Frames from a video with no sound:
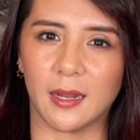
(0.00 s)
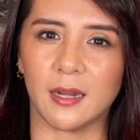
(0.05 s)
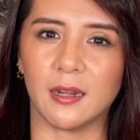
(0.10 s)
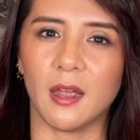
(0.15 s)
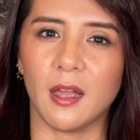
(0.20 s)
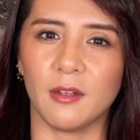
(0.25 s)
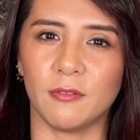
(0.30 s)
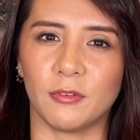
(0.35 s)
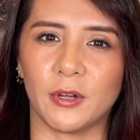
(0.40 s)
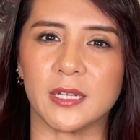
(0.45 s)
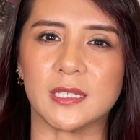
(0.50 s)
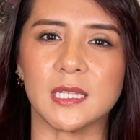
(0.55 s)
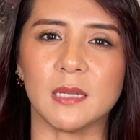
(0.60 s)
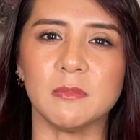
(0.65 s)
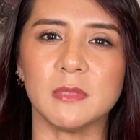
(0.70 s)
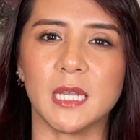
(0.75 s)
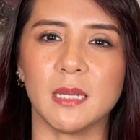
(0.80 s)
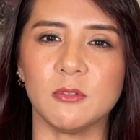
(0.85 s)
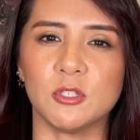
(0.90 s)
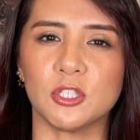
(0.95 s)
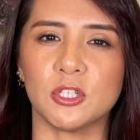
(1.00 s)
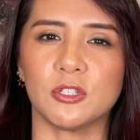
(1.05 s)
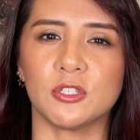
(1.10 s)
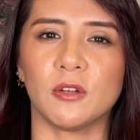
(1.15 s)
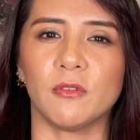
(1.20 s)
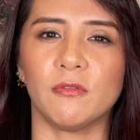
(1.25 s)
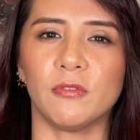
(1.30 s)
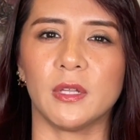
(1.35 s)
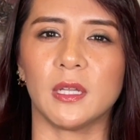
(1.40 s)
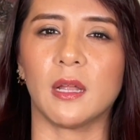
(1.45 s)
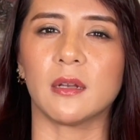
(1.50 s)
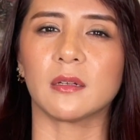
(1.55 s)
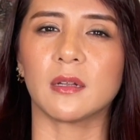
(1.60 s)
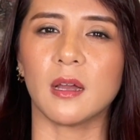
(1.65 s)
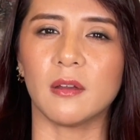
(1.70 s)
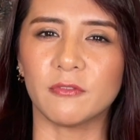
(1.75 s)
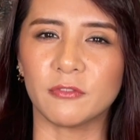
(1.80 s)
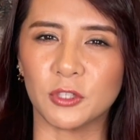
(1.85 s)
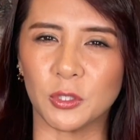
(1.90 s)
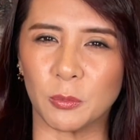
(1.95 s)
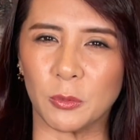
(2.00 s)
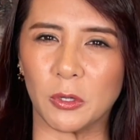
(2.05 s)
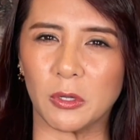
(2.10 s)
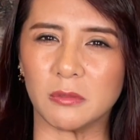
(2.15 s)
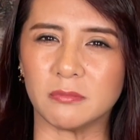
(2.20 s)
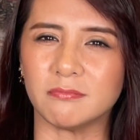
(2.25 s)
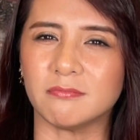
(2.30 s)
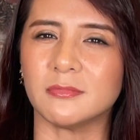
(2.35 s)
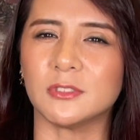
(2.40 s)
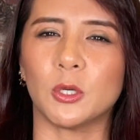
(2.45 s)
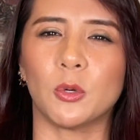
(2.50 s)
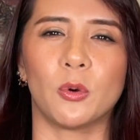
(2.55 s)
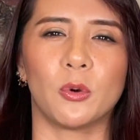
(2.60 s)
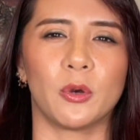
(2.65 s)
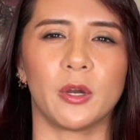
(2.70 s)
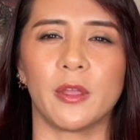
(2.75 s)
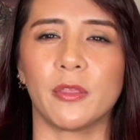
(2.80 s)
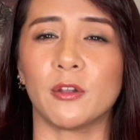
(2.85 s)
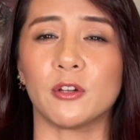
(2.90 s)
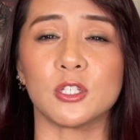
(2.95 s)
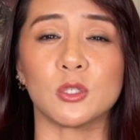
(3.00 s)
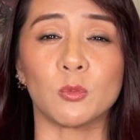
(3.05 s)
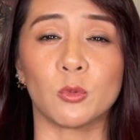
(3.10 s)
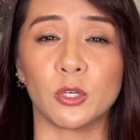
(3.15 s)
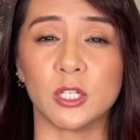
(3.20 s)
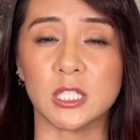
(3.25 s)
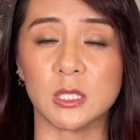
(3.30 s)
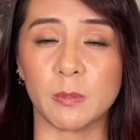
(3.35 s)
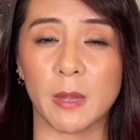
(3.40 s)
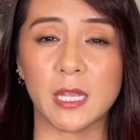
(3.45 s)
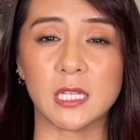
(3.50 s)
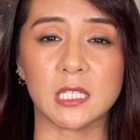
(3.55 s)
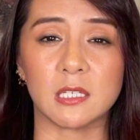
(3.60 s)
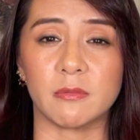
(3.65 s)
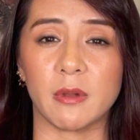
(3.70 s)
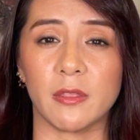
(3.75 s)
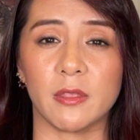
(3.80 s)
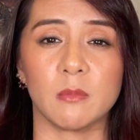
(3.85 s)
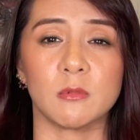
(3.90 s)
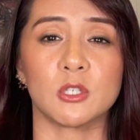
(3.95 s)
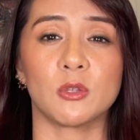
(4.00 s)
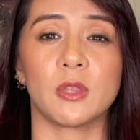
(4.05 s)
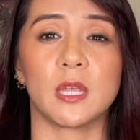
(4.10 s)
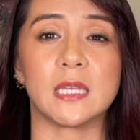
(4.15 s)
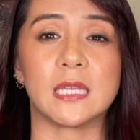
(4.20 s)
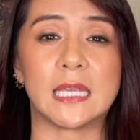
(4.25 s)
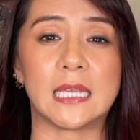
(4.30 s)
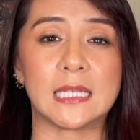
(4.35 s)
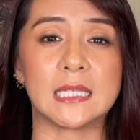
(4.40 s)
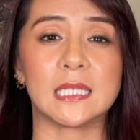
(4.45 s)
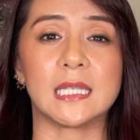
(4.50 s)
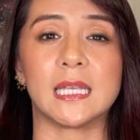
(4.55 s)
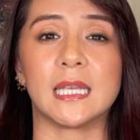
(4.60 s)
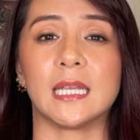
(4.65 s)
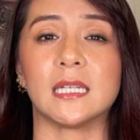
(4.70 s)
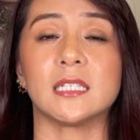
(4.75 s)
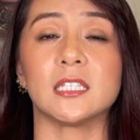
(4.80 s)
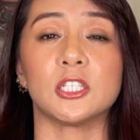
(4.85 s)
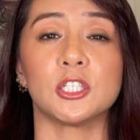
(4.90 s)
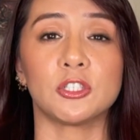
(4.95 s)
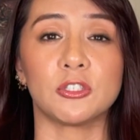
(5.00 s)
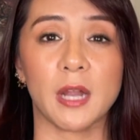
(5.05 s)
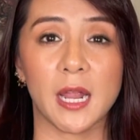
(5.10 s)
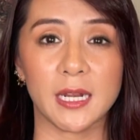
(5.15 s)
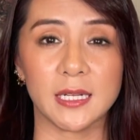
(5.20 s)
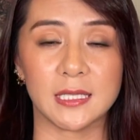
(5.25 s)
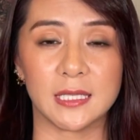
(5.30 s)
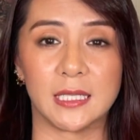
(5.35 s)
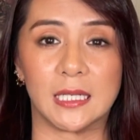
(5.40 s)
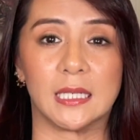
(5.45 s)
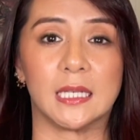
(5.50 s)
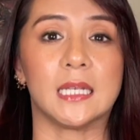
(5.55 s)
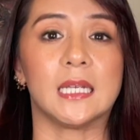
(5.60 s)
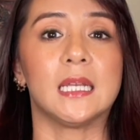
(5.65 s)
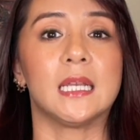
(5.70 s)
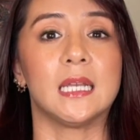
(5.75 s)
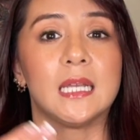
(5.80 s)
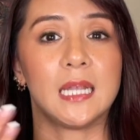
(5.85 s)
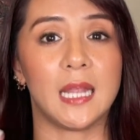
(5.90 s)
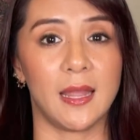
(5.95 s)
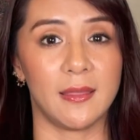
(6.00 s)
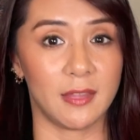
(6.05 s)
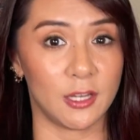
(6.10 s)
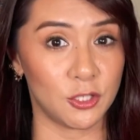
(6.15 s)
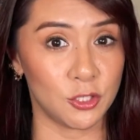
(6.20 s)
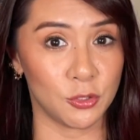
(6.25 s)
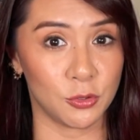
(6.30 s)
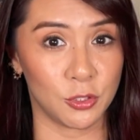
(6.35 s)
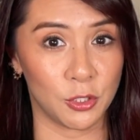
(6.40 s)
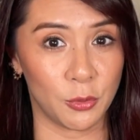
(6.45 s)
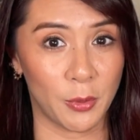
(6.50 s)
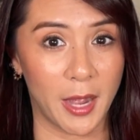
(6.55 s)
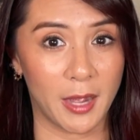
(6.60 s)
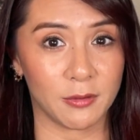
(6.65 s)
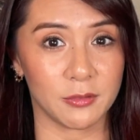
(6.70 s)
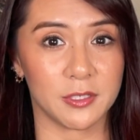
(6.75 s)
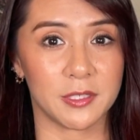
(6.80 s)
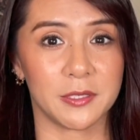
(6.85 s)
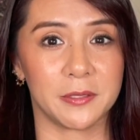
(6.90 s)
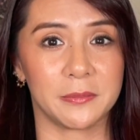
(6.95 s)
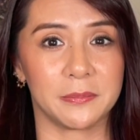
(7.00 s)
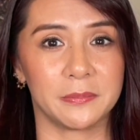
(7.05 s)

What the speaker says: and hovering, sometimes children feel uncomfortable or there's more space around them, so they easily get distracted and they tune you out.